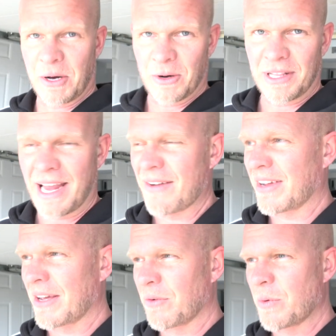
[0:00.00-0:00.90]
We currently have
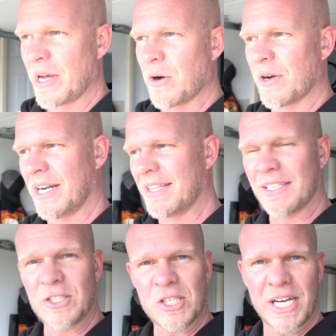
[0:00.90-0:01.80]
a giveaway on
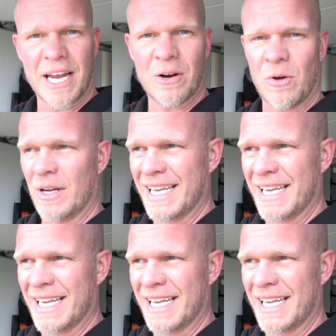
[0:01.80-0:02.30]
the channel.